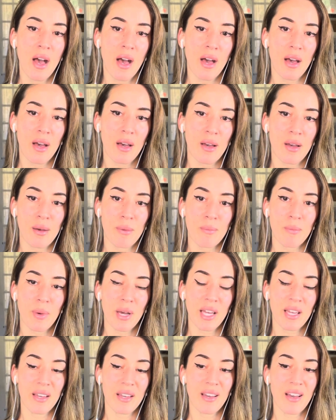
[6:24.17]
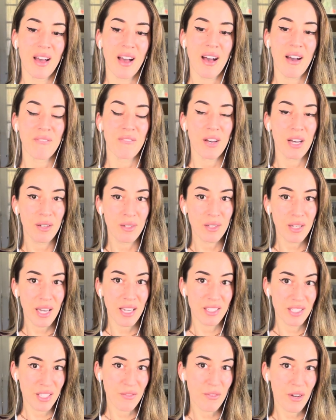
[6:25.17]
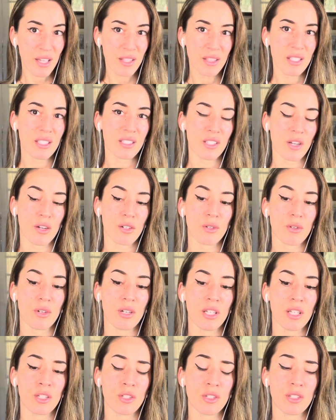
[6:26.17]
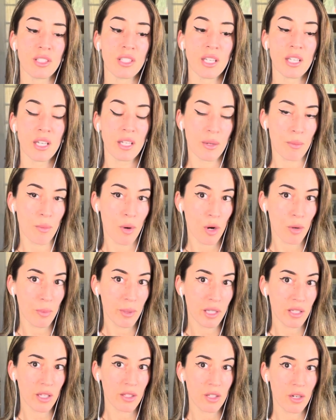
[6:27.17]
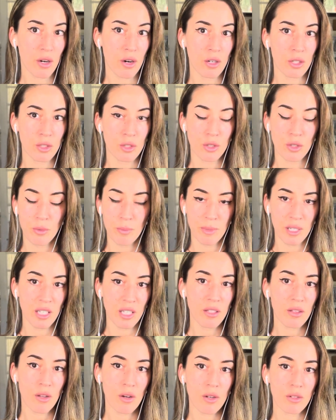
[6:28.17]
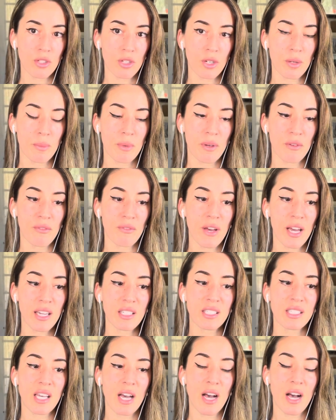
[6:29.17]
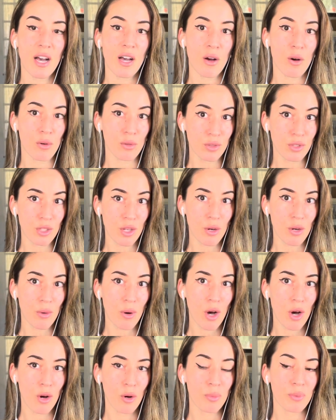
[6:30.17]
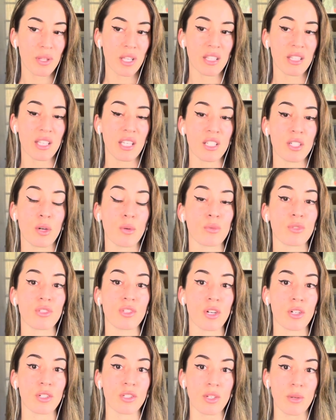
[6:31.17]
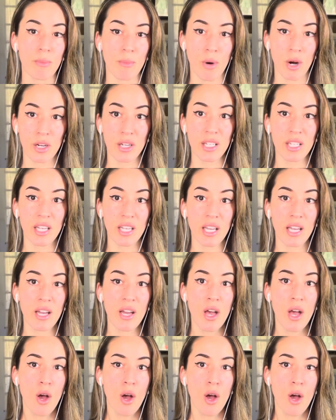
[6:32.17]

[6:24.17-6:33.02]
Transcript: um, but i found i did find this article interesting and i'm hoping that there aren't too many long-term effects i also hope that they don't start to market it